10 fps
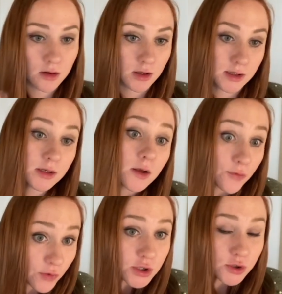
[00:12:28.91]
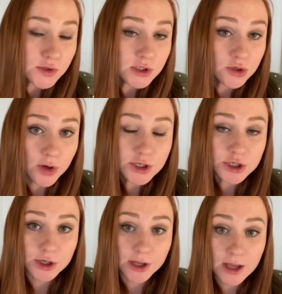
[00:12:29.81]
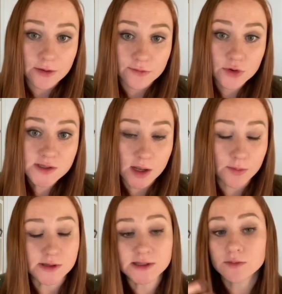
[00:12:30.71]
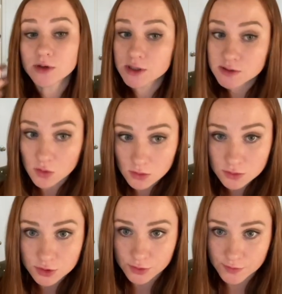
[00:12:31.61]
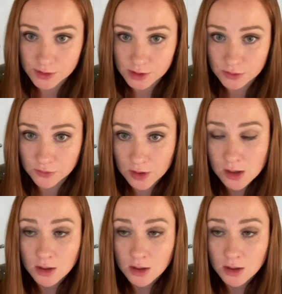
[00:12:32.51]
in official situation, again, for example, somebody is older than you,